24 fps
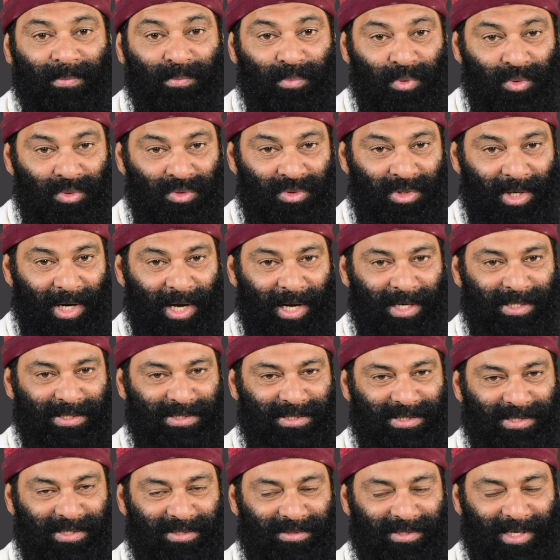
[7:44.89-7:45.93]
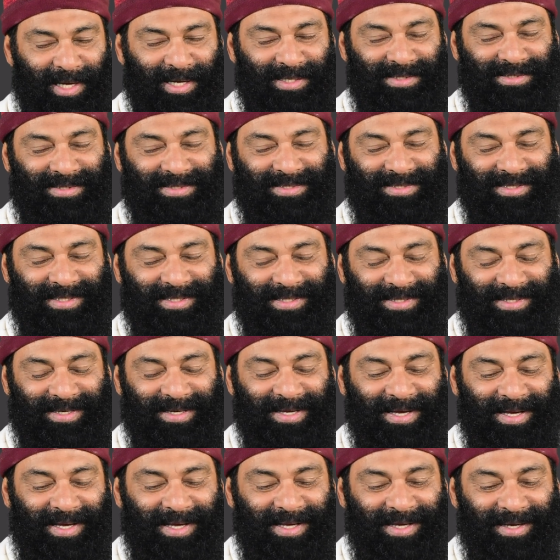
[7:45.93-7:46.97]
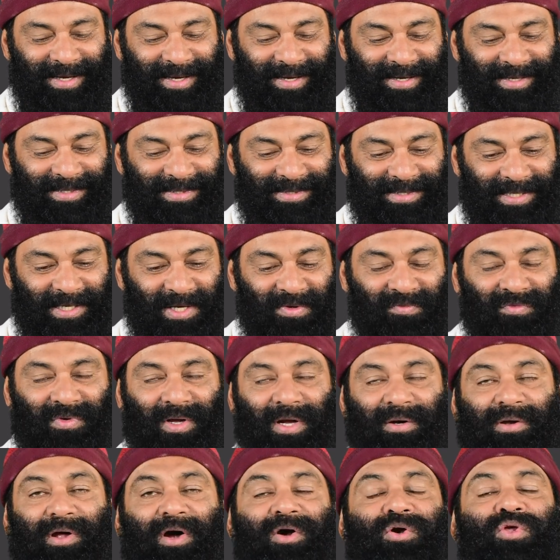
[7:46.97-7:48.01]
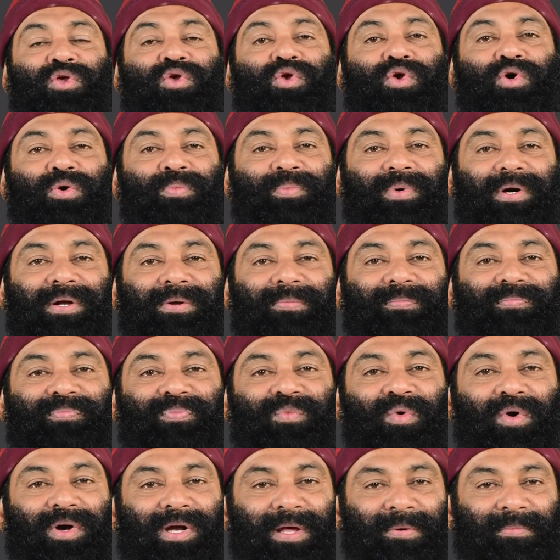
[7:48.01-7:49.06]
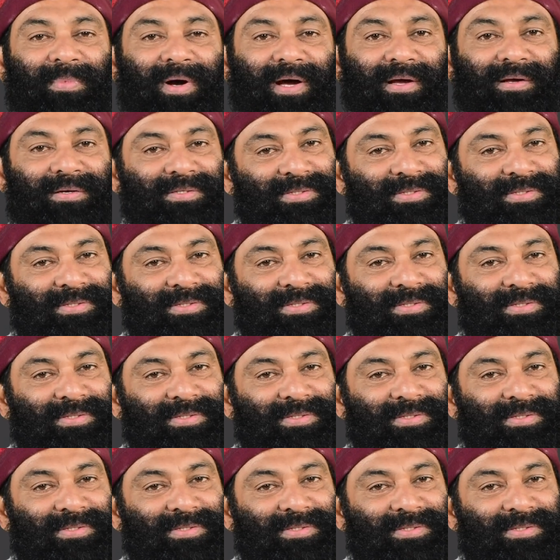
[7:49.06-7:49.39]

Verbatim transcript: Buddha answered. and he said, if you are not human, what am I?